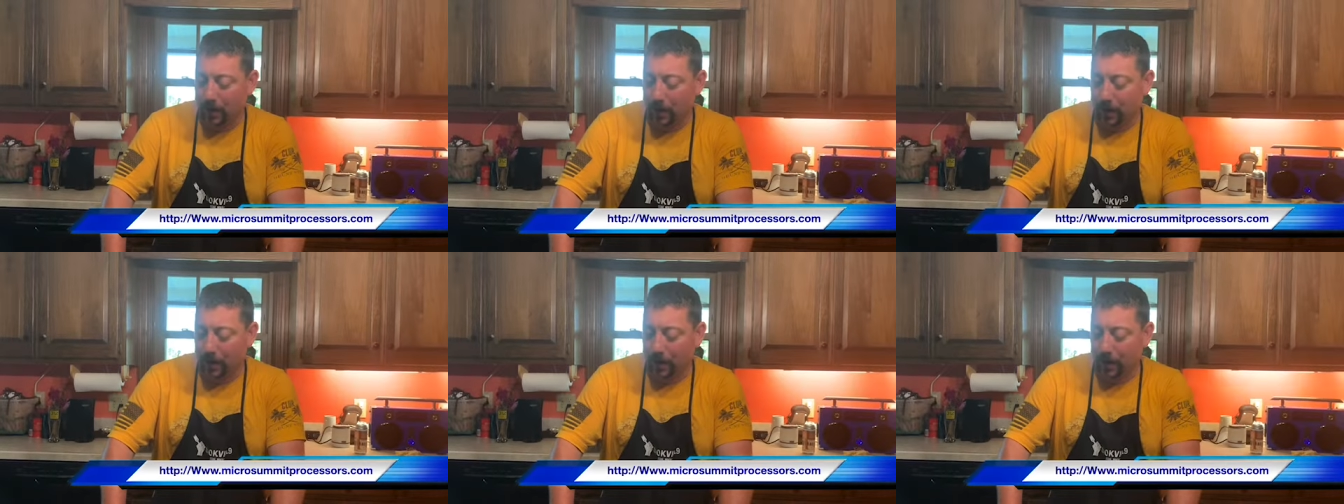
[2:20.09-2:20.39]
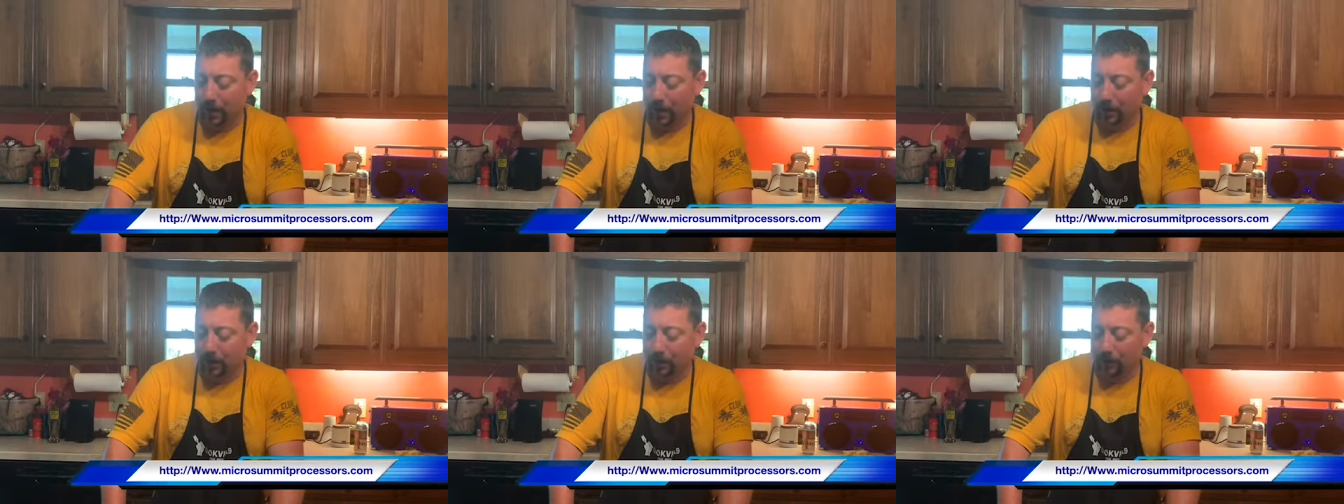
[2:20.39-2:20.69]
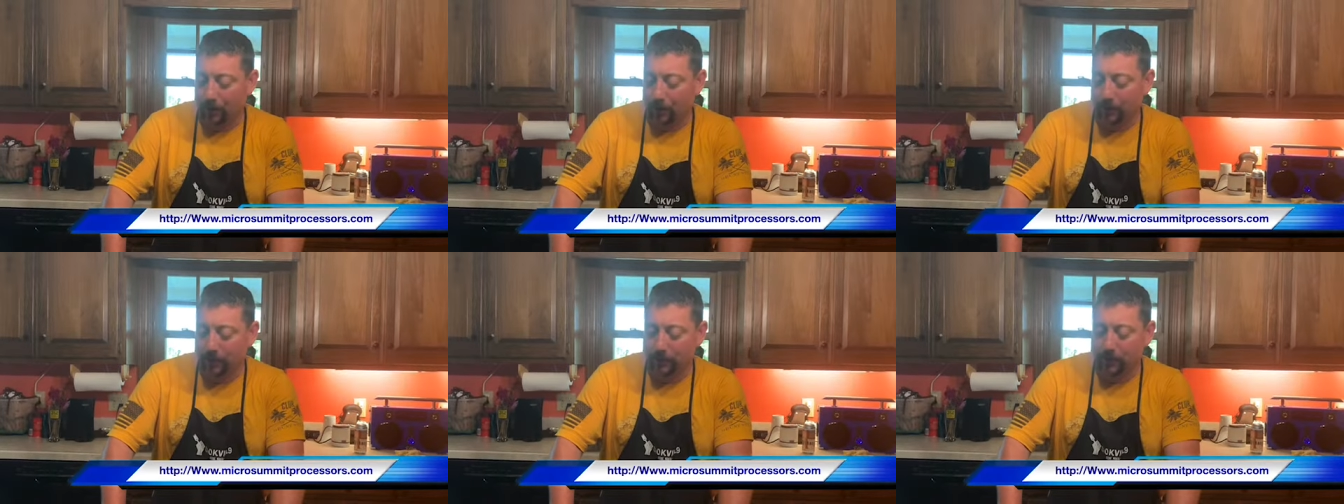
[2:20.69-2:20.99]
Uh,
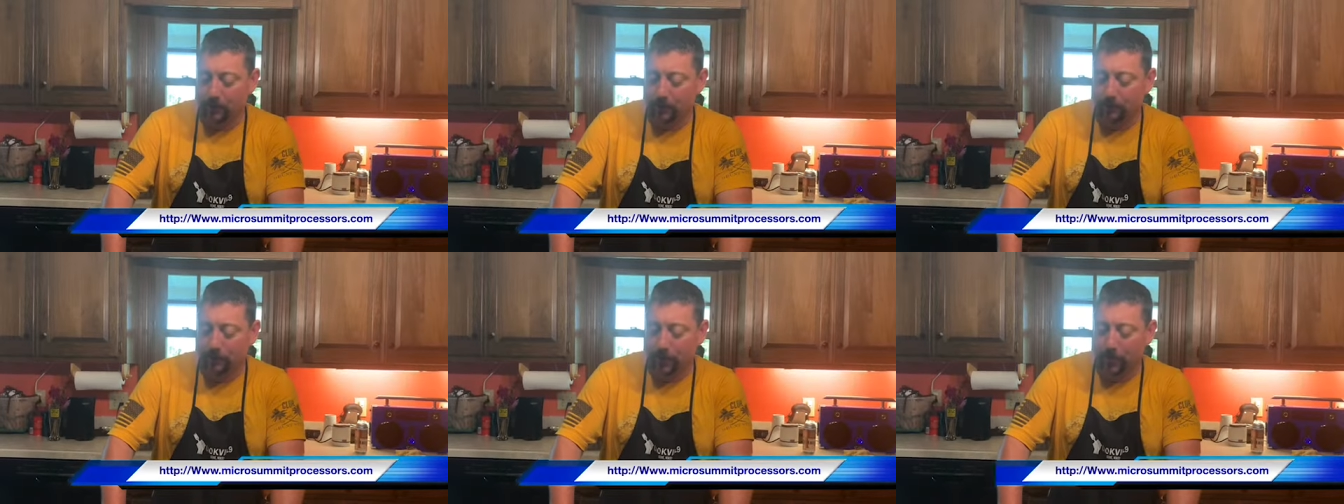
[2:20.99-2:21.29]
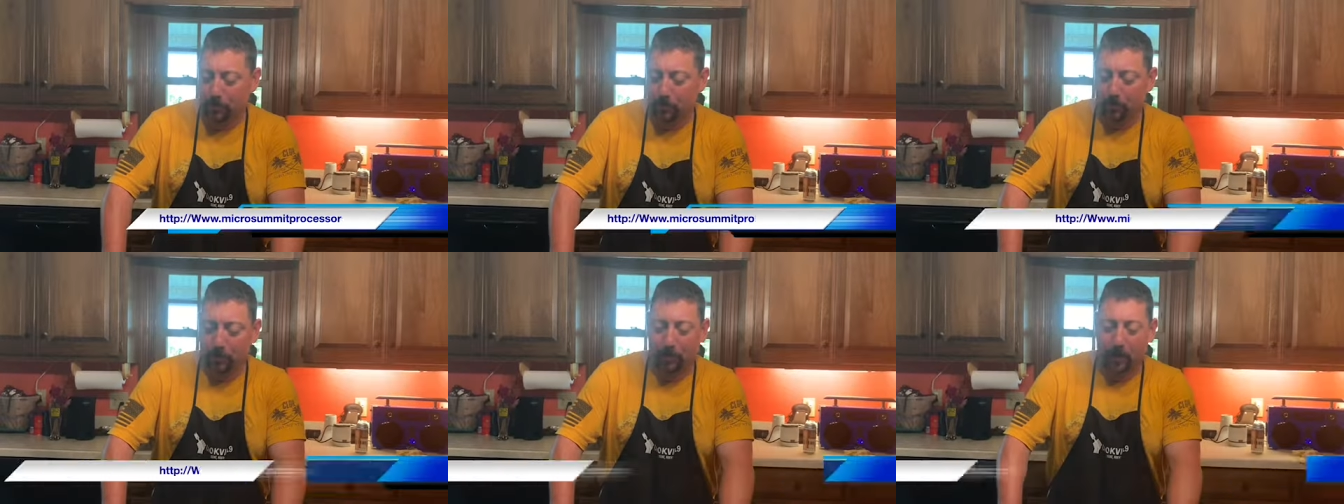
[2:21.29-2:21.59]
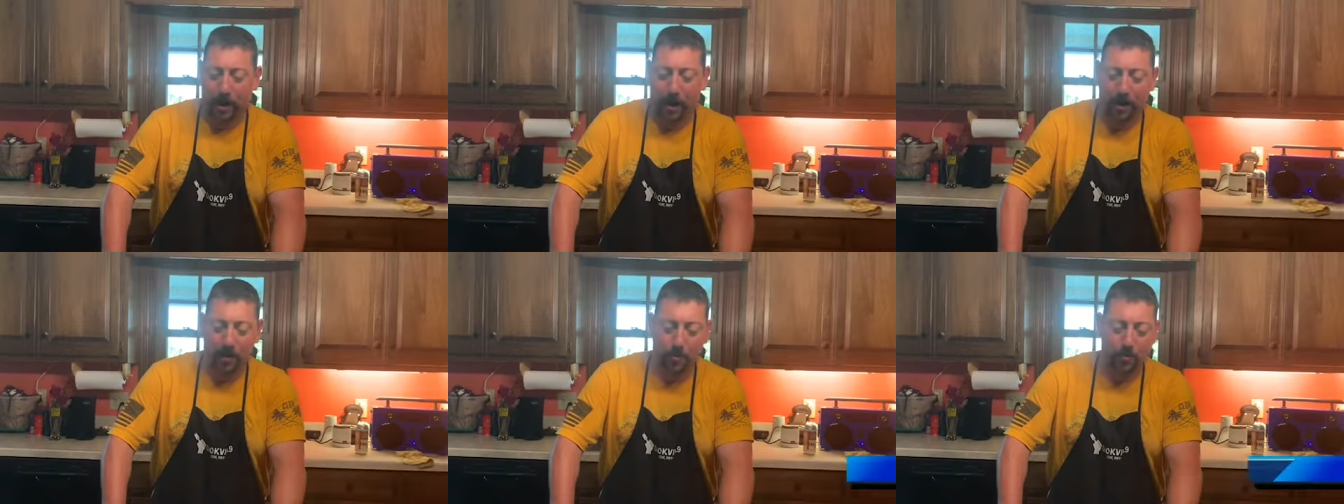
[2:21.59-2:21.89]
these people
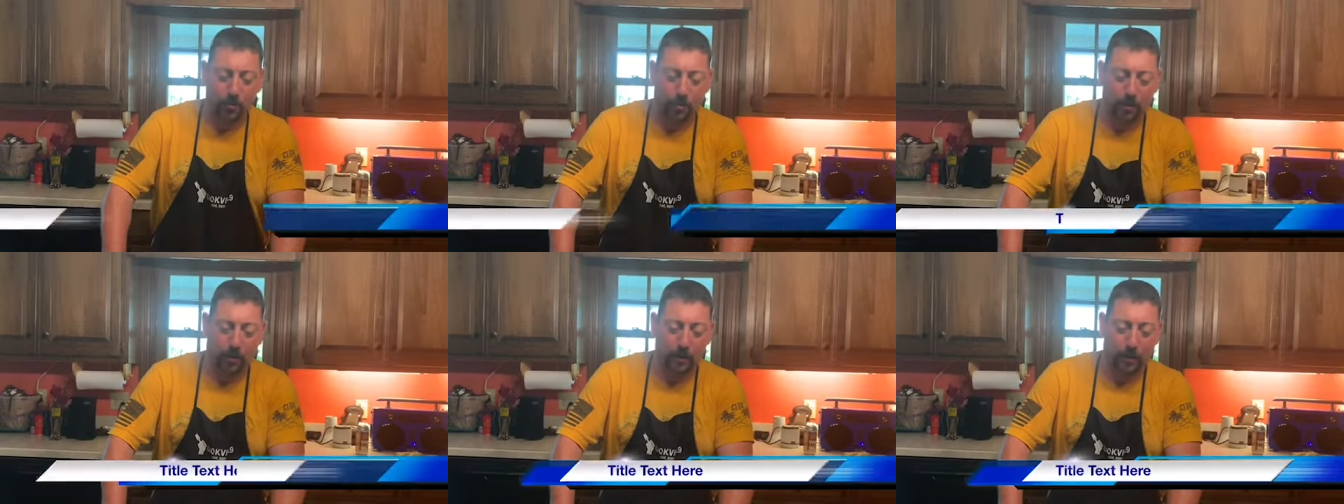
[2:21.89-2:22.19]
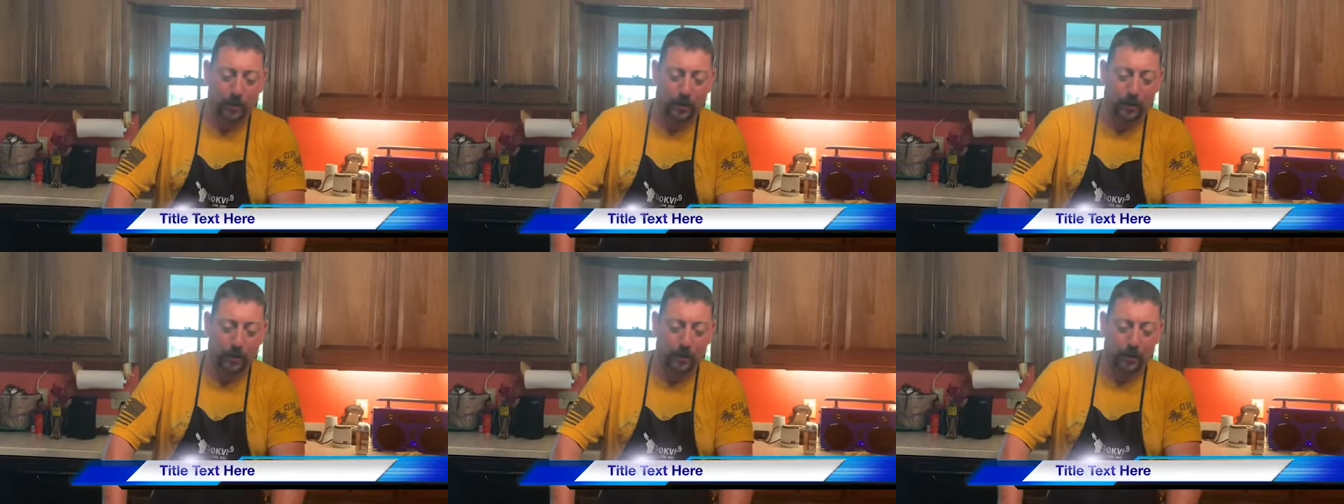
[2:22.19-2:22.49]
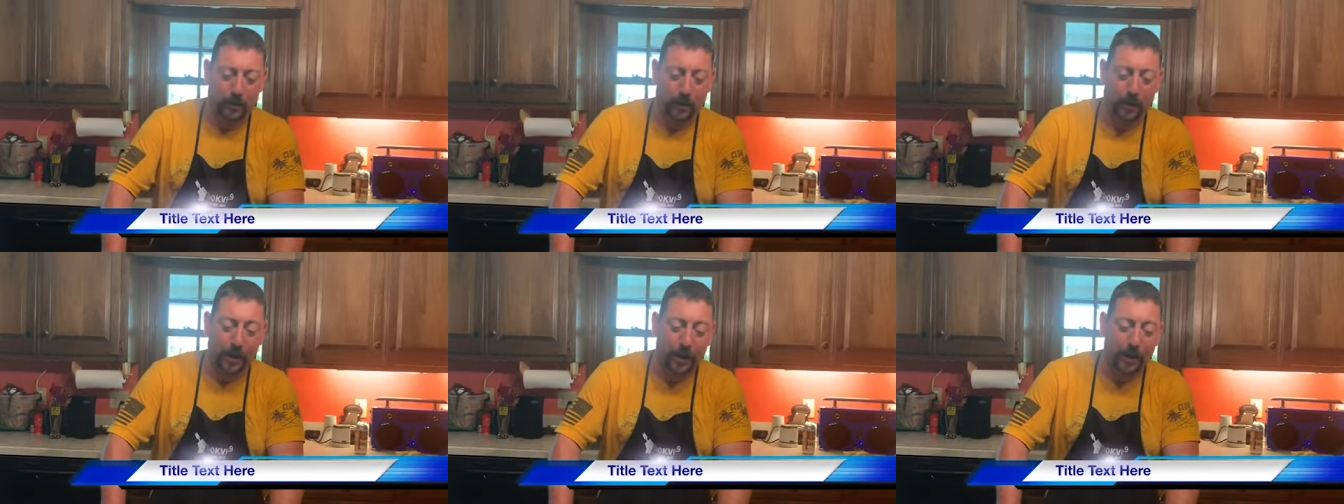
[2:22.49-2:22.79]
actually
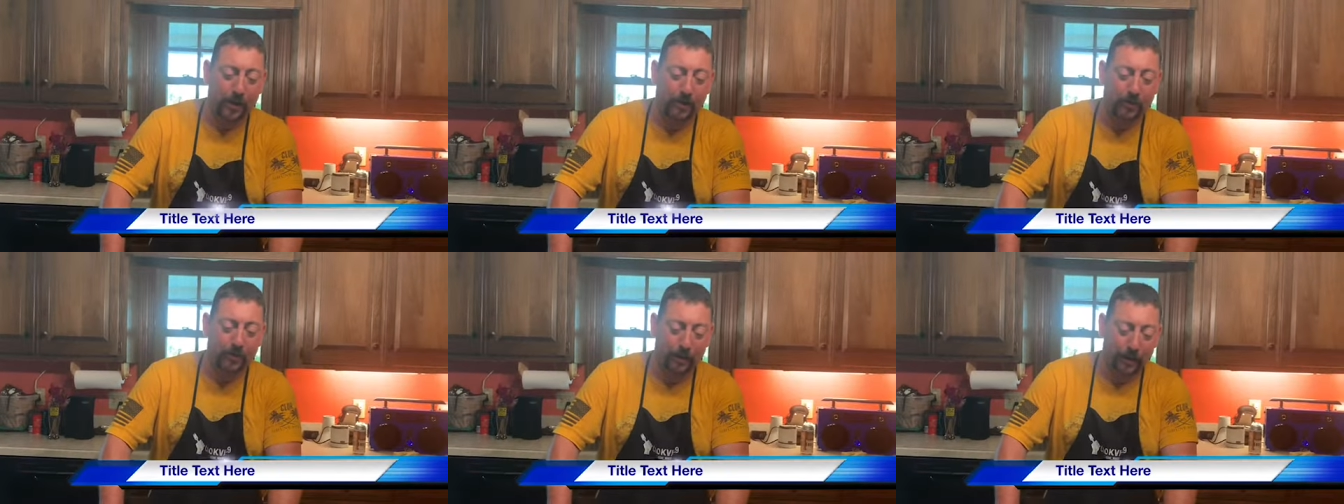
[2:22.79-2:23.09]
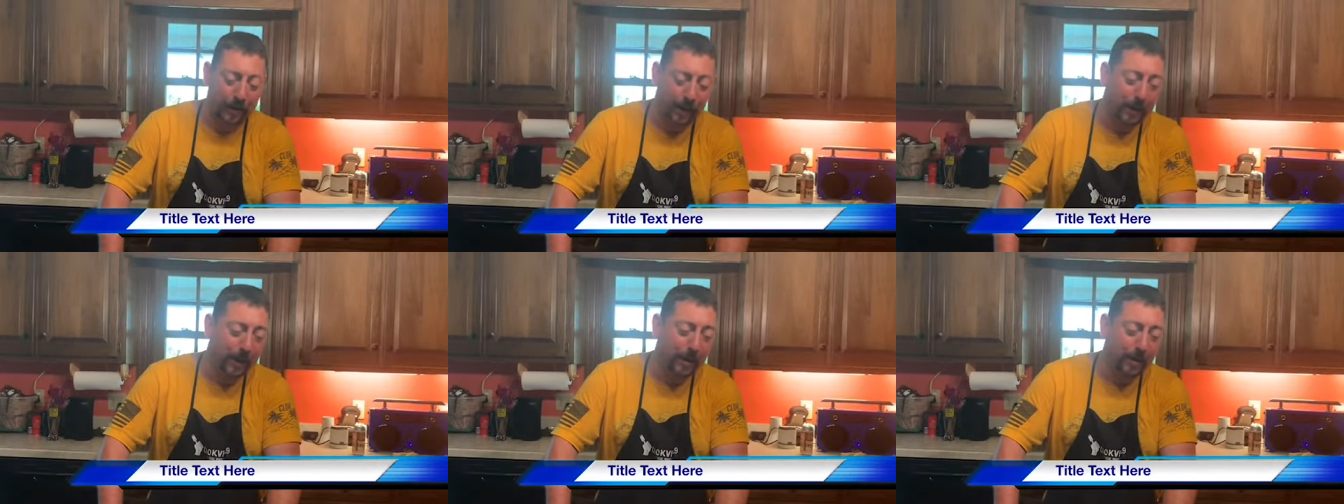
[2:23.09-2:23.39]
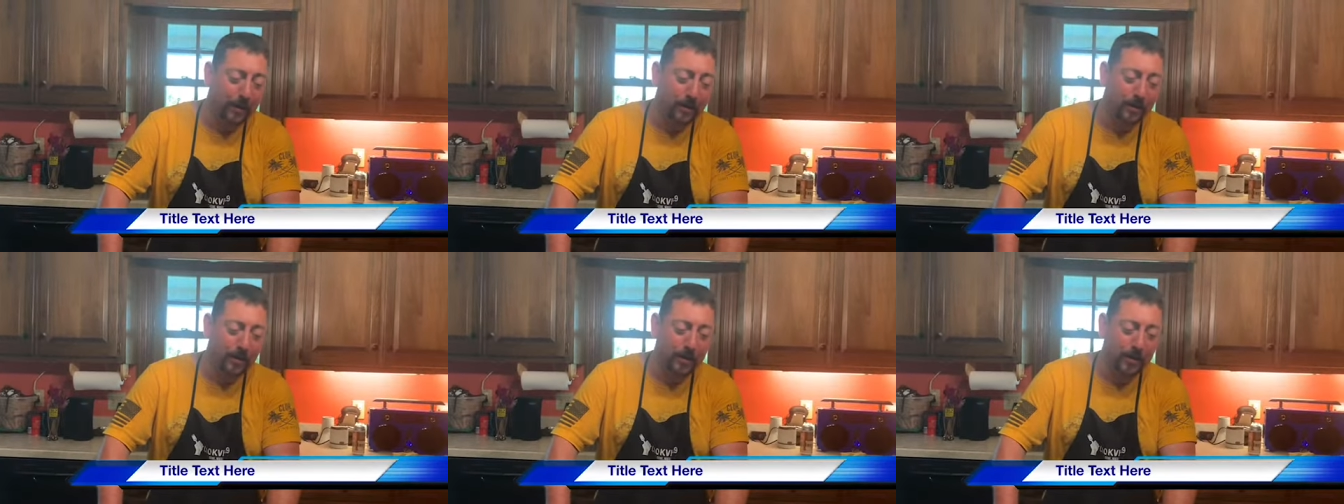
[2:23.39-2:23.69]
live
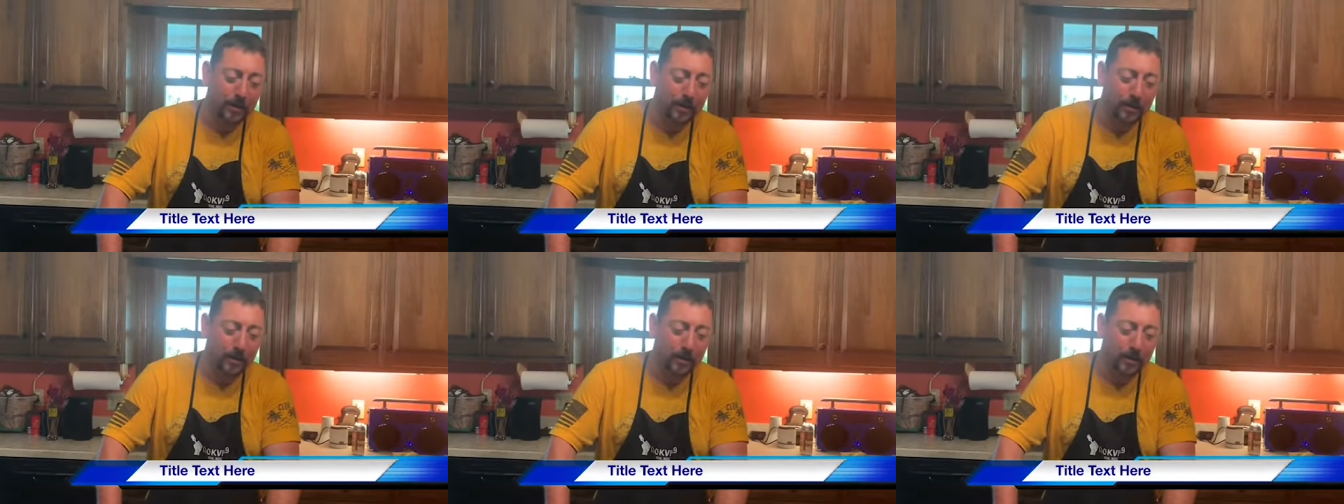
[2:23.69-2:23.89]
in